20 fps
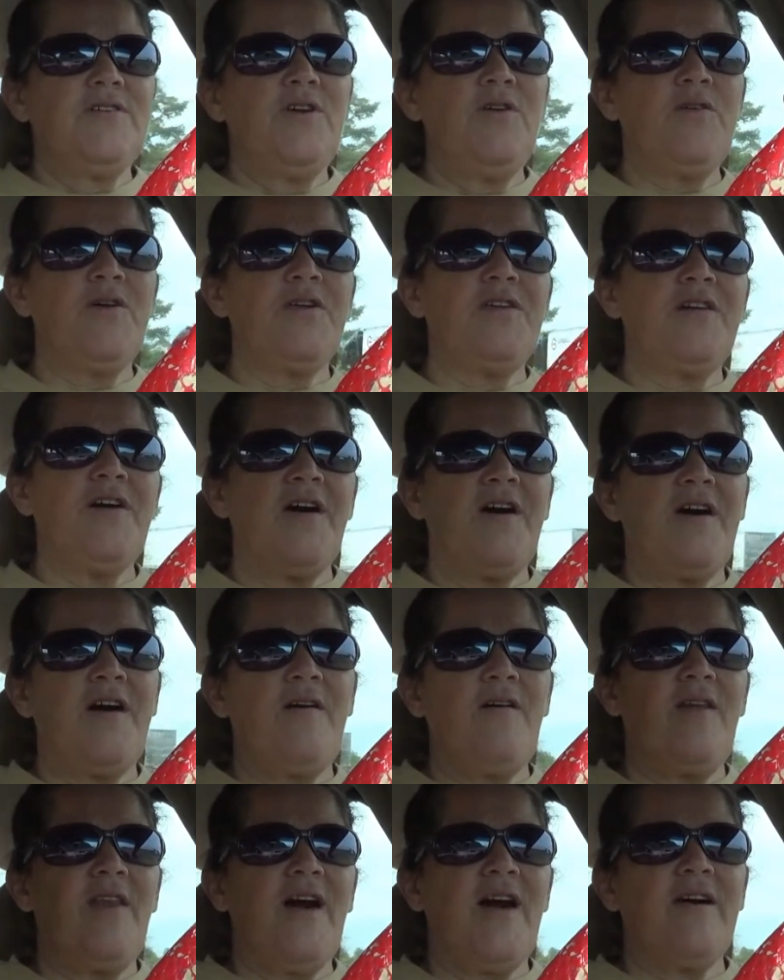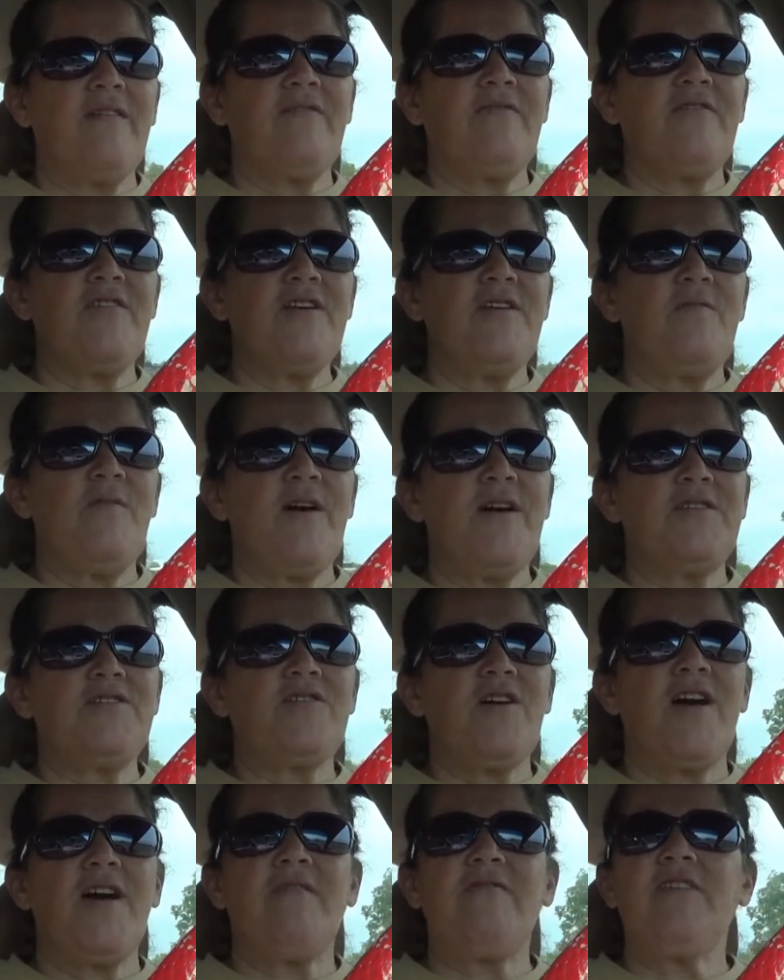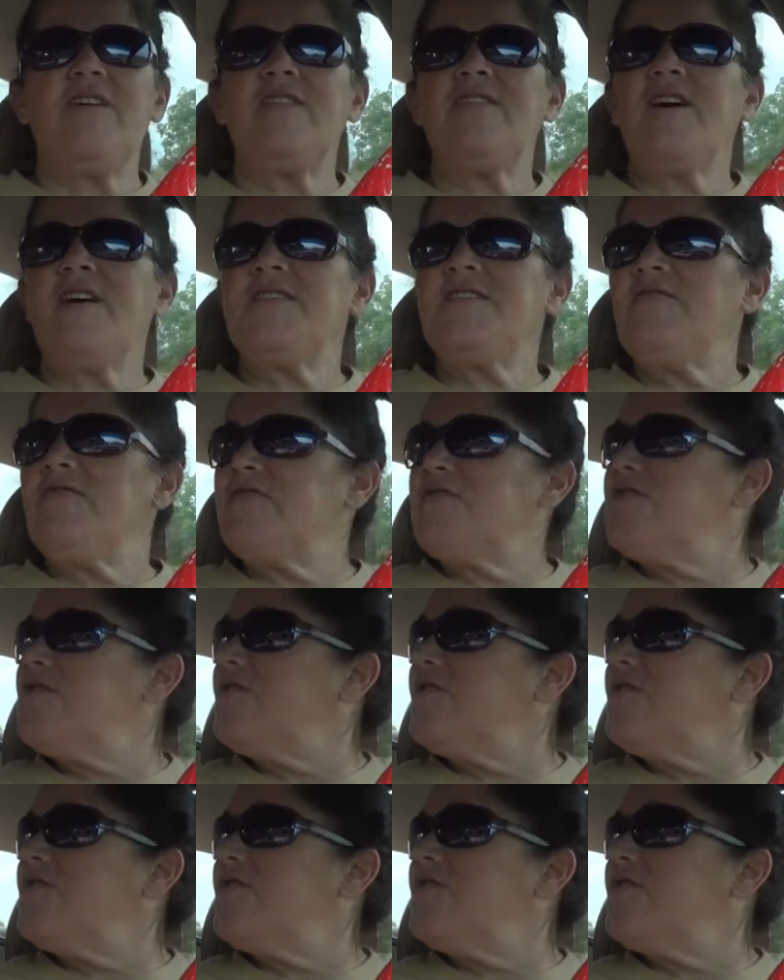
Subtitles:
you could cut out a lot of freeway traffic, that's for